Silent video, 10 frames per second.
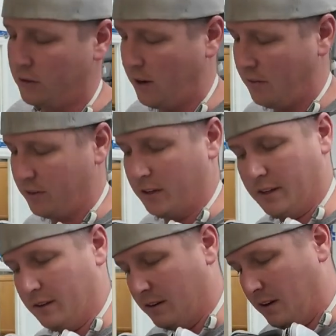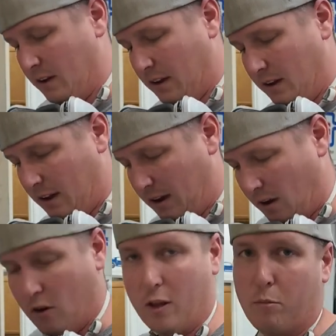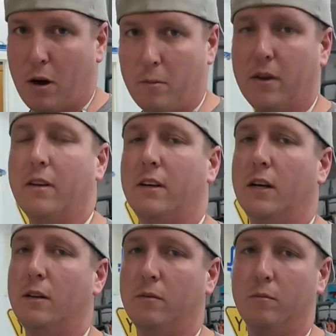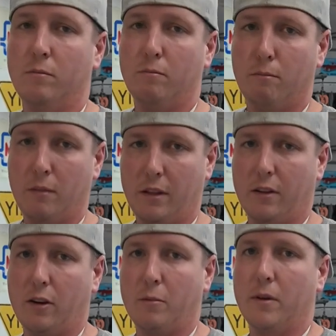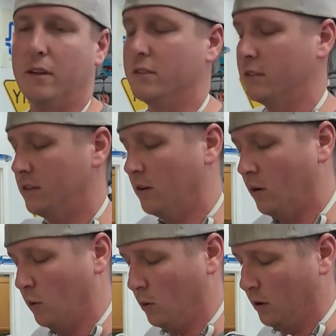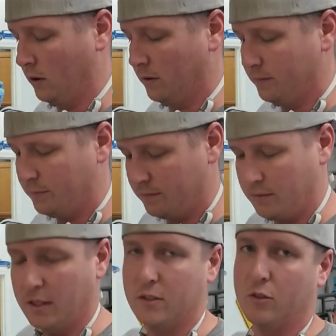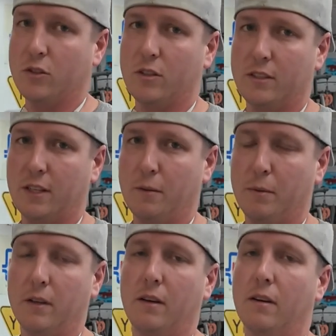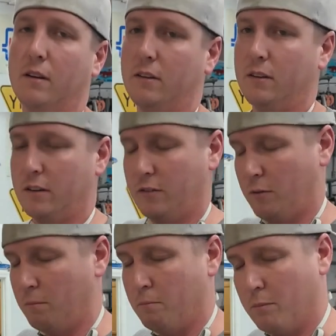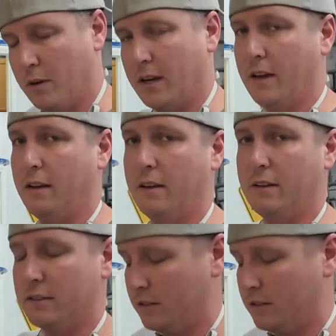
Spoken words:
So you have to get all that primer out of that gun in 30 minutes, or it's going to start to set up in the gun. You're going to have a big headache.